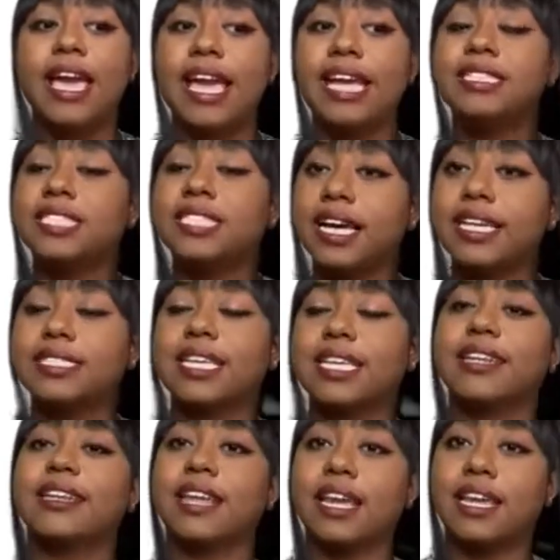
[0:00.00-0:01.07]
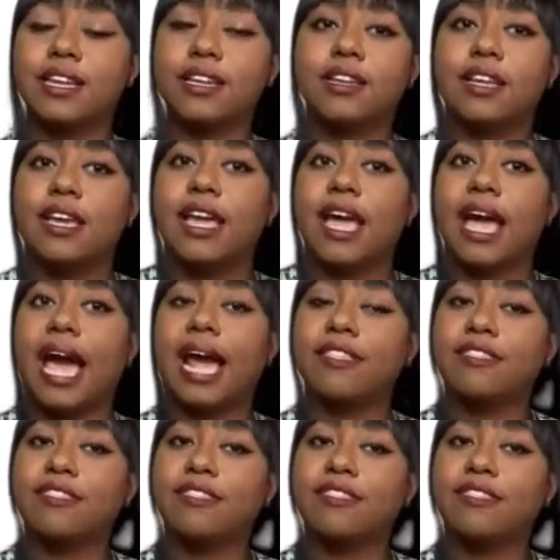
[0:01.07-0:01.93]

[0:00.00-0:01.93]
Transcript: It does. And I